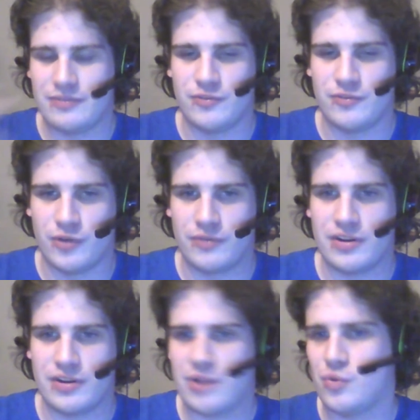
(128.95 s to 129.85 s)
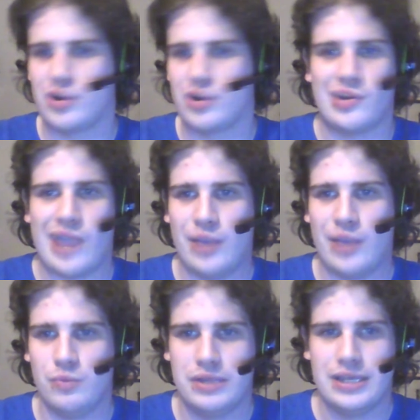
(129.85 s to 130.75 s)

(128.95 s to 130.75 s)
you voted for Iraq war, you're out.